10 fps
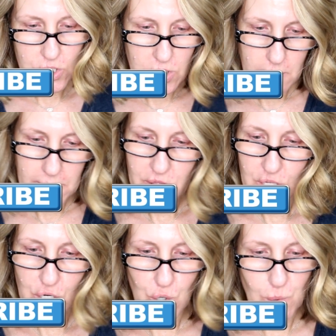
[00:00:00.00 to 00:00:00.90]
We're going to talk about
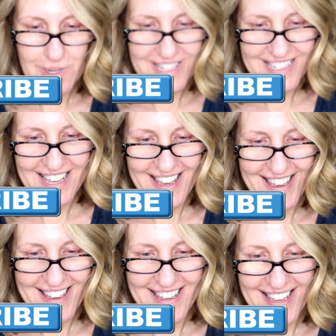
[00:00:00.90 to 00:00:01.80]
the Urban
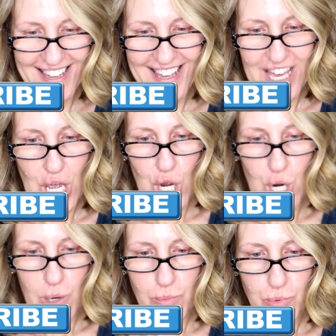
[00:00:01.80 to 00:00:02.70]
Decay
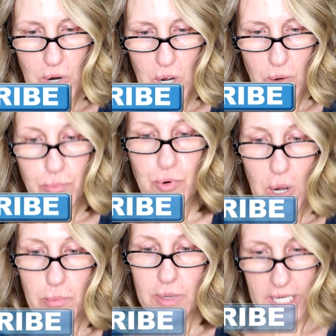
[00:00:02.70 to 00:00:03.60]
brow,
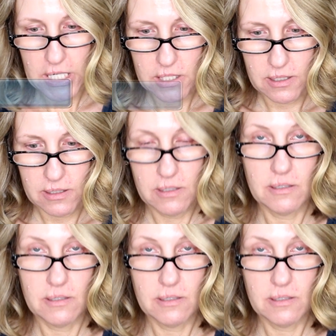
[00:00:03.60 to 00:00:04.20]
brow blade.